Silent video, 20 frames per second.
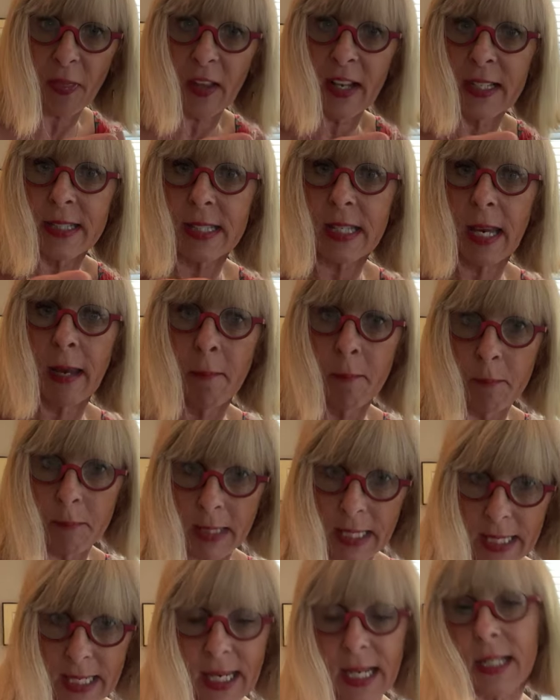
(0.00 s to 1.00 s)
it's
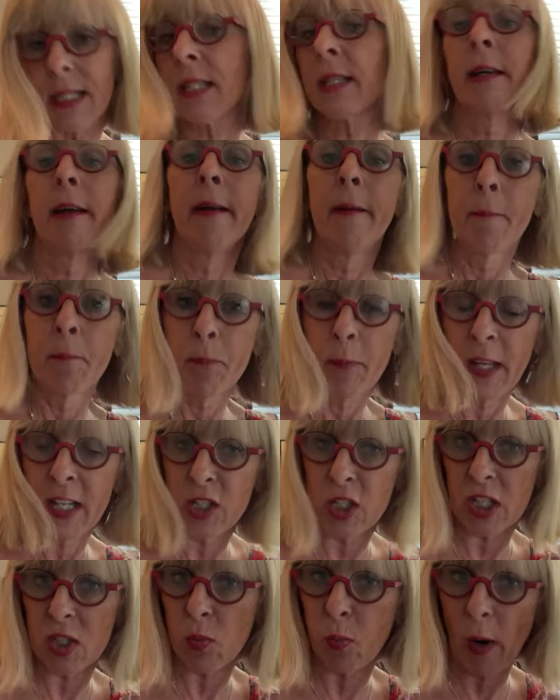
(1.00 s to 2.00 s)
immediate. It
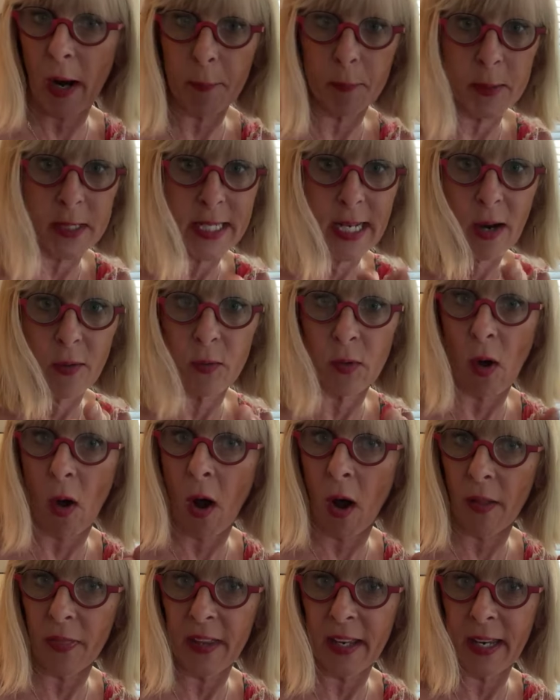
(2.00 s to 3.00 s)
just wipes down
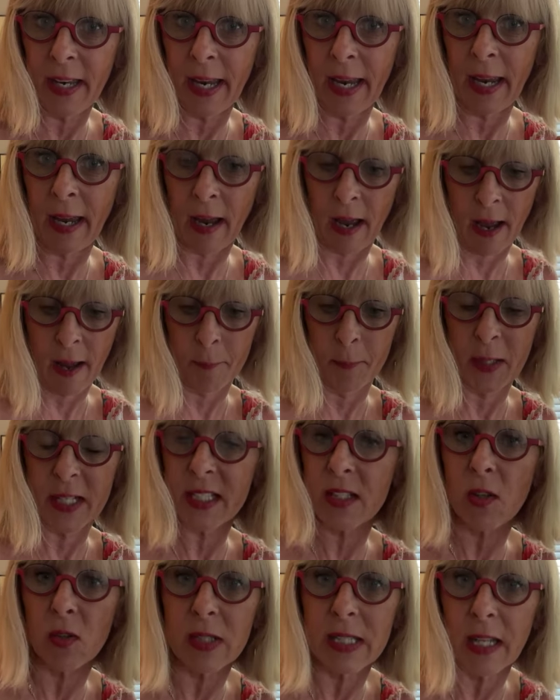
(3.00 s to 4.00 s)
all the, because
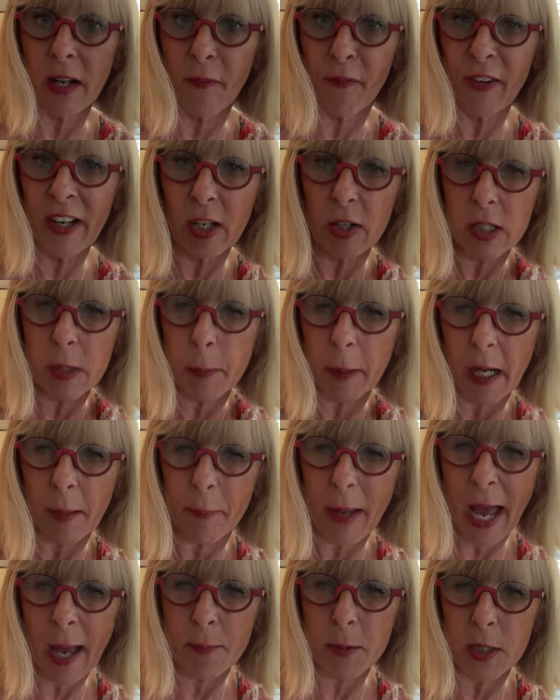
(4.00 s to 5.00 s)
those little fingers pick up
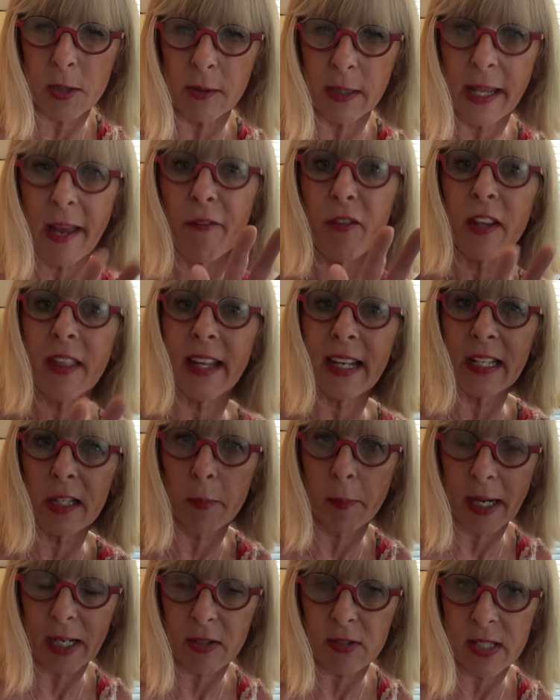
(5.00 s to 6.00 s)
absolutely everything, and the
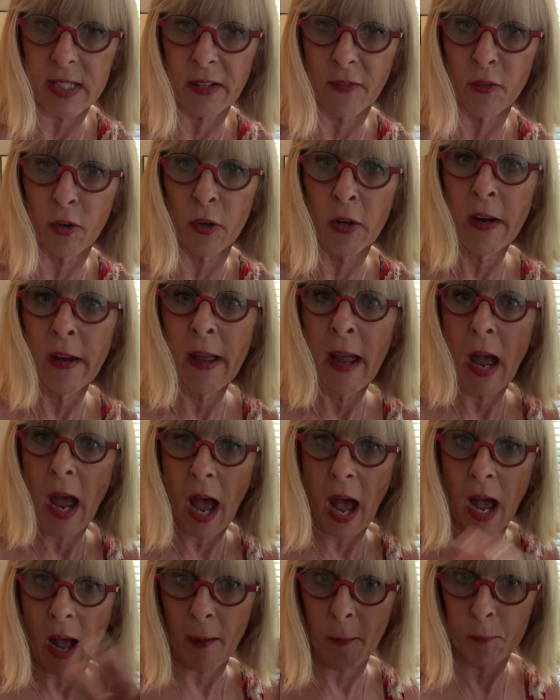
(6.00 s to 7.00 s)
microsilver
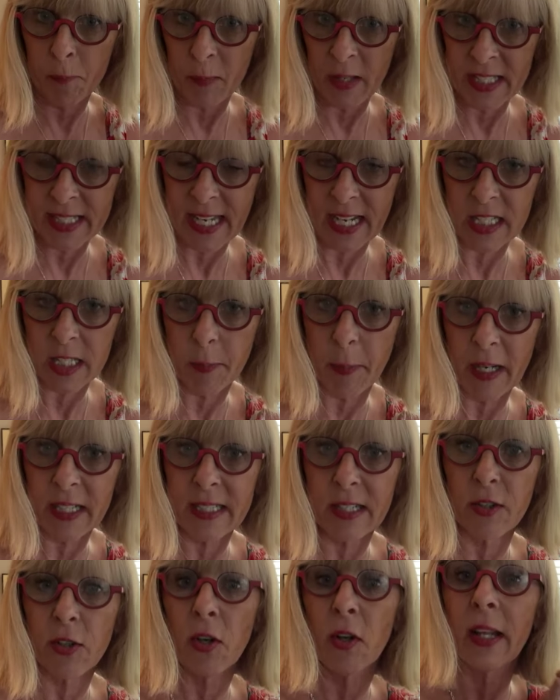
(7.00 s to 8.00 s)
is
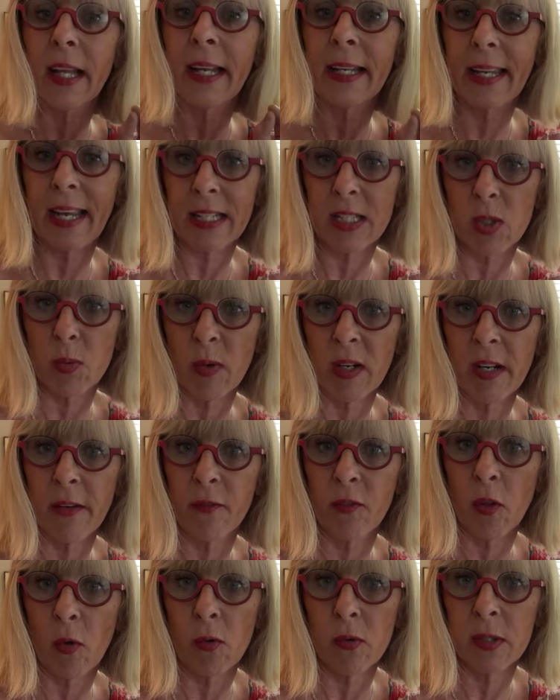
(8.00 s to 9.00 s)
antibacterial, it gets rid
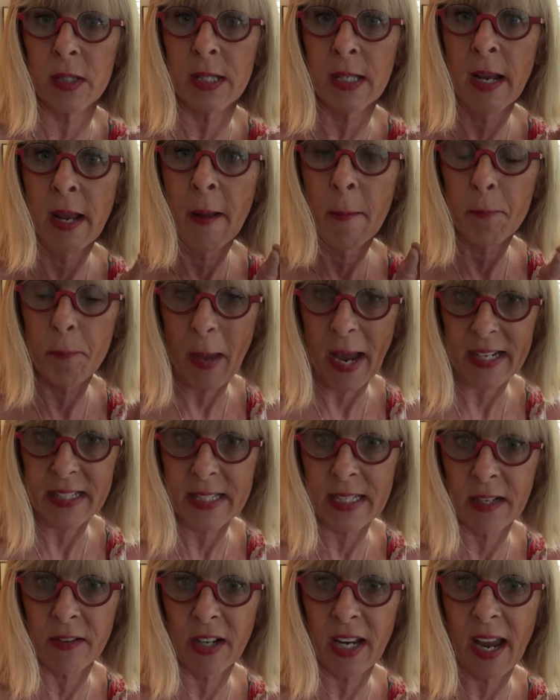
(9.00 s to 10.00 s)
of those
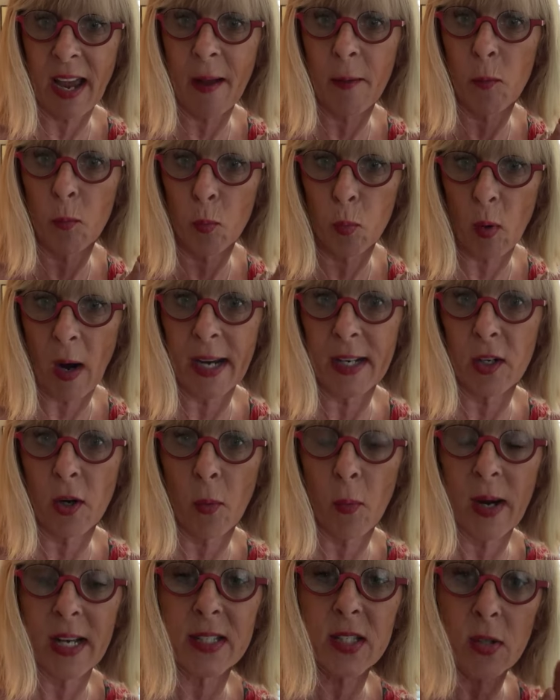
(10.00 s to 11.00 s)
bacteria right
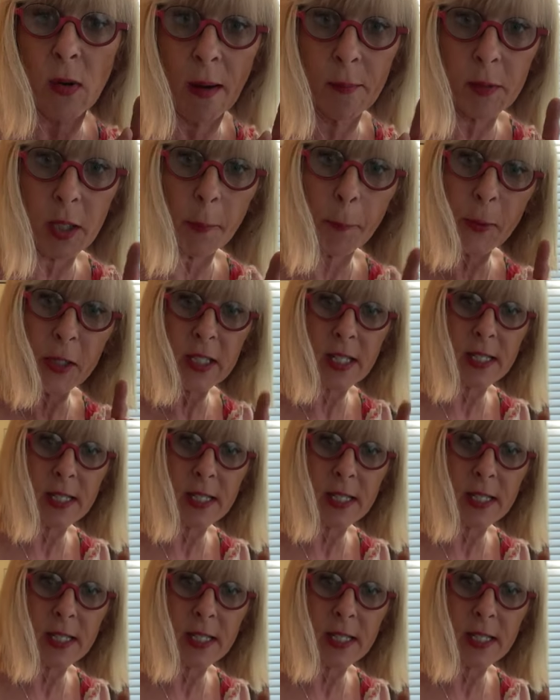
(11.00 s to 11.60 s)
away. So I'm gonna put the